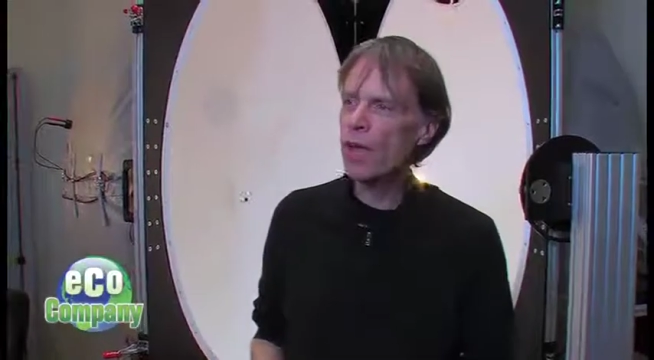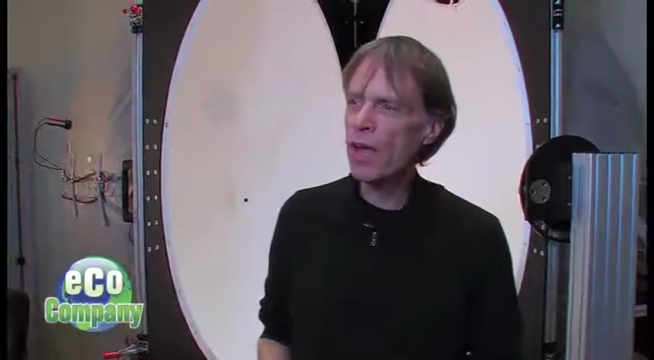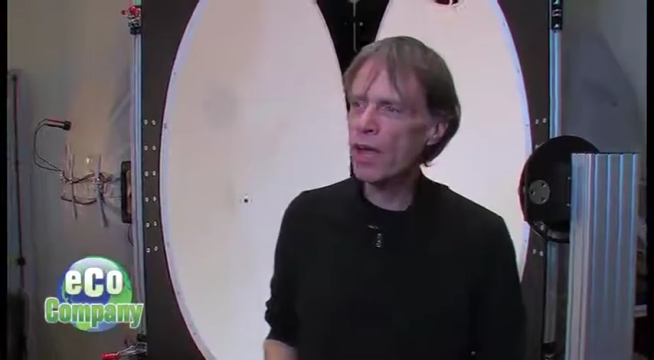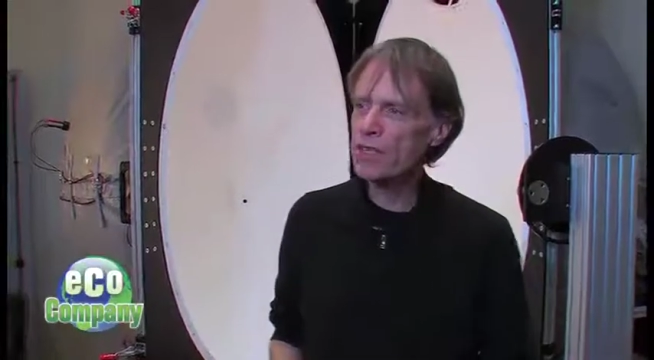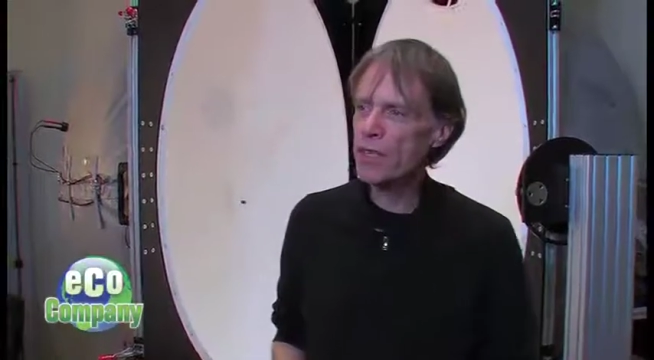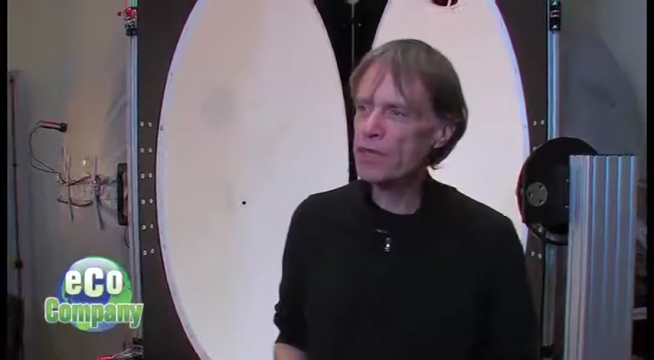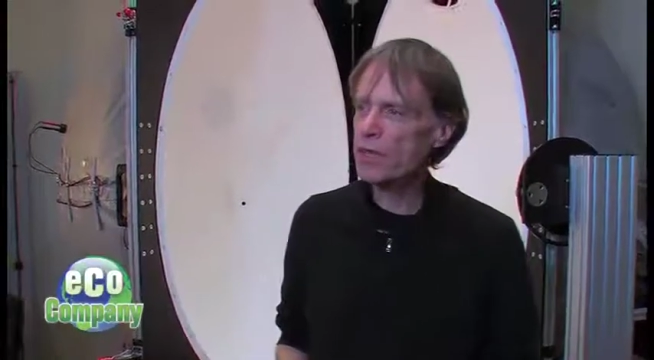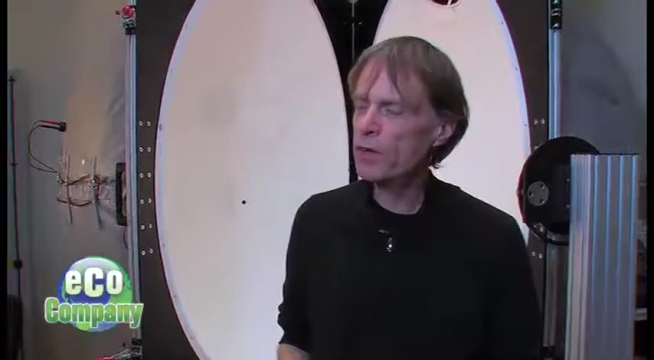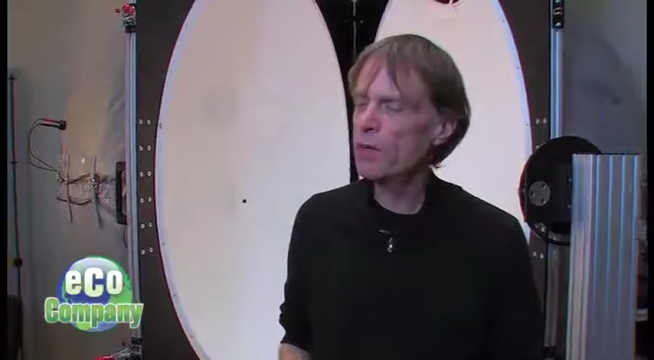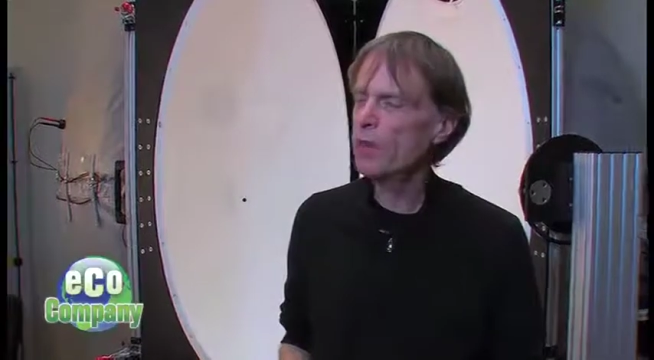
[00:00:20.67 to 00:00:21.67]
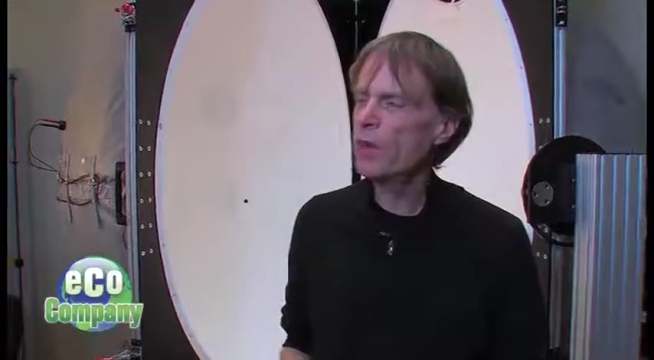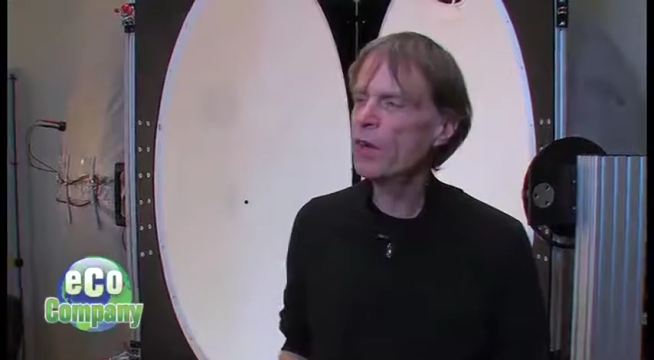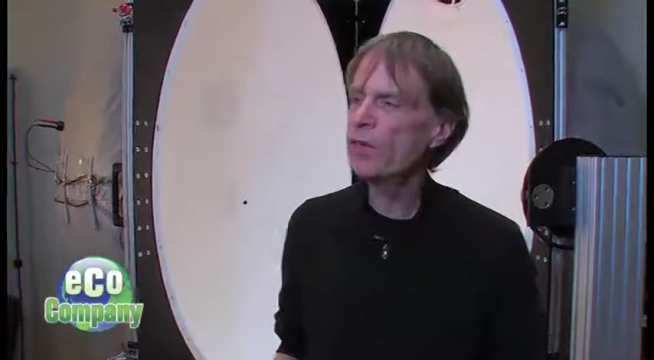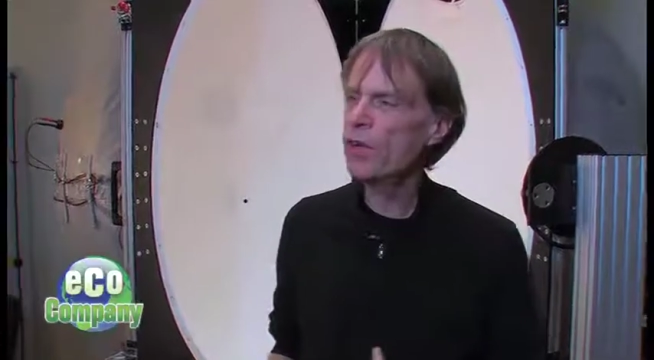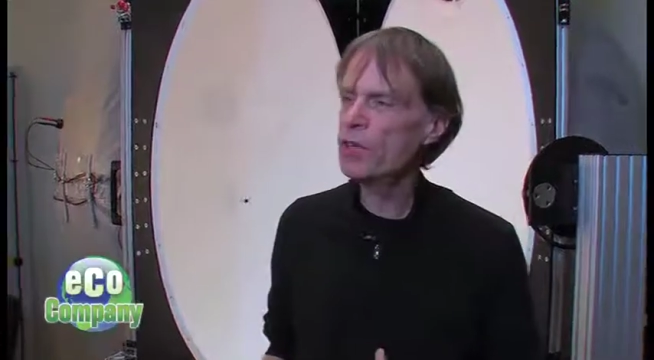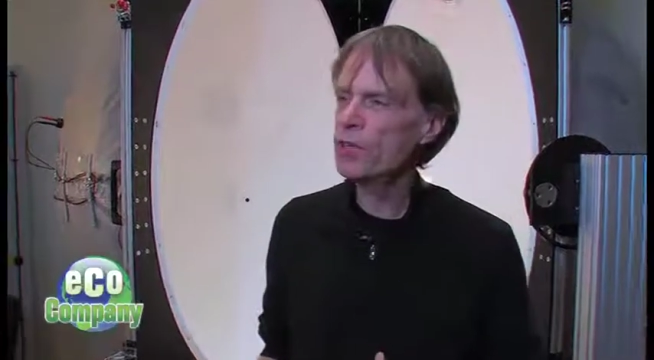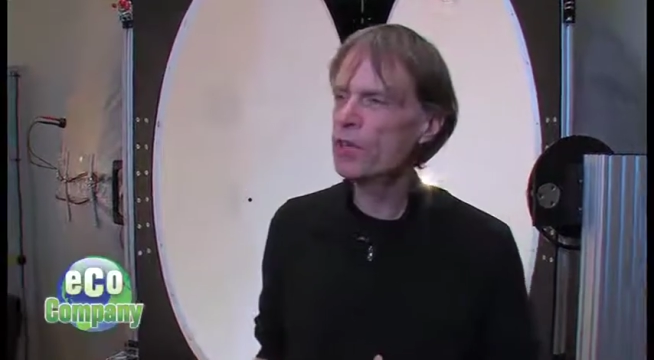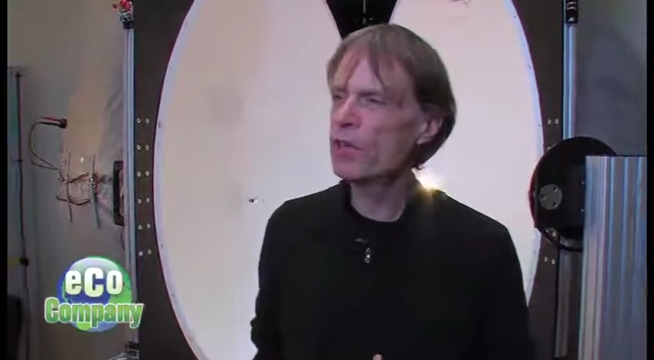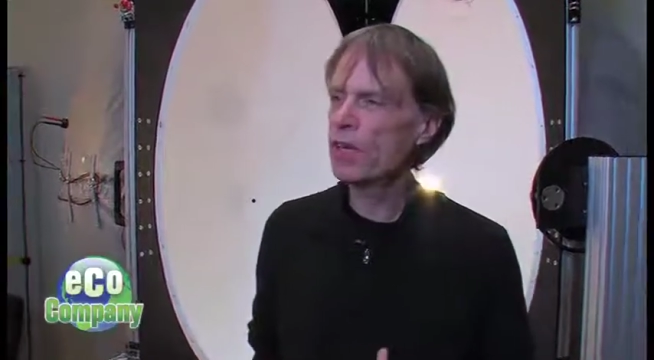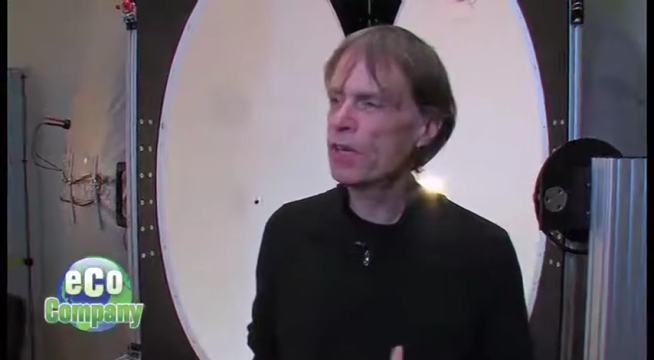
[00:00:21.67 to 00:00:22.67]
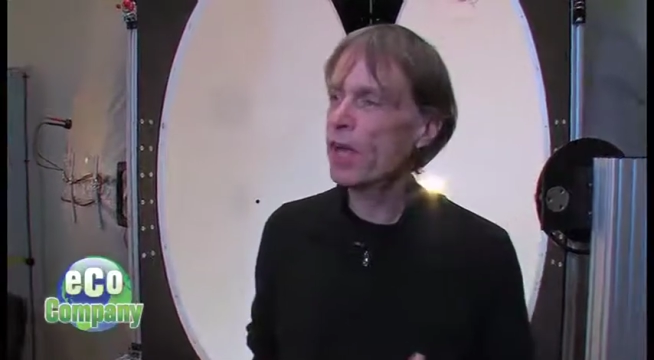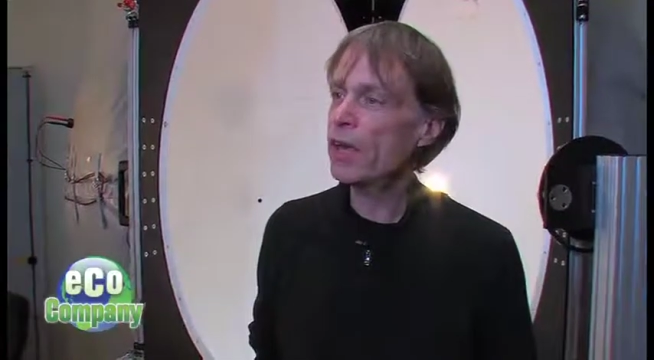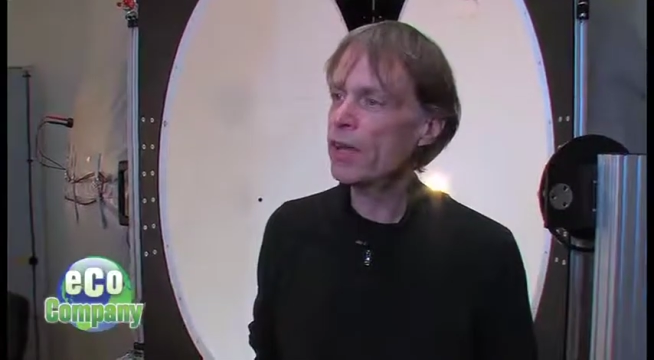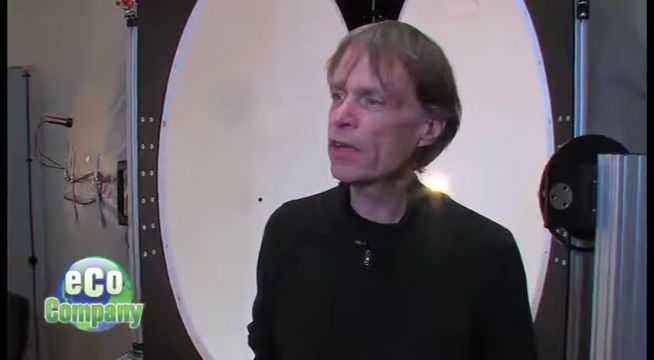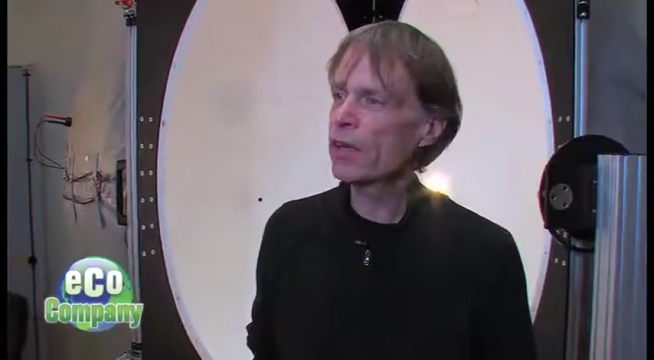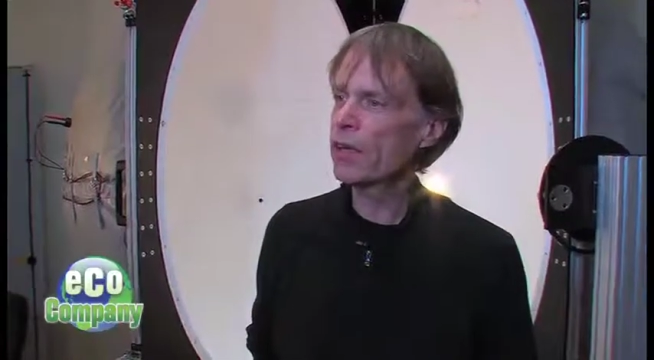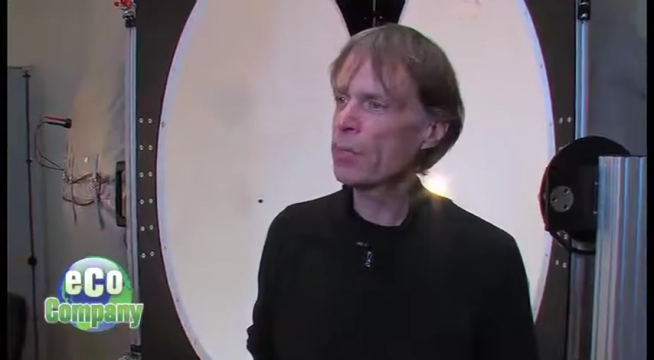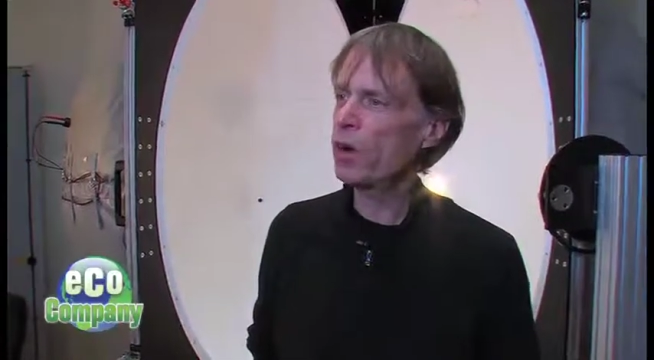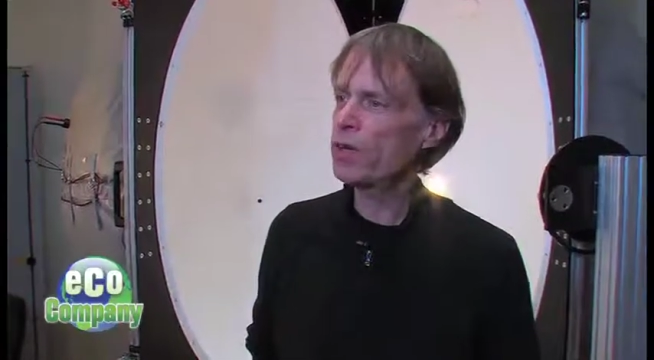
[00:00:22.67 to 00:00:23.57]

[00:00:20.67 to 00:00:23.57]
as a center for innovation in lighting, and it brought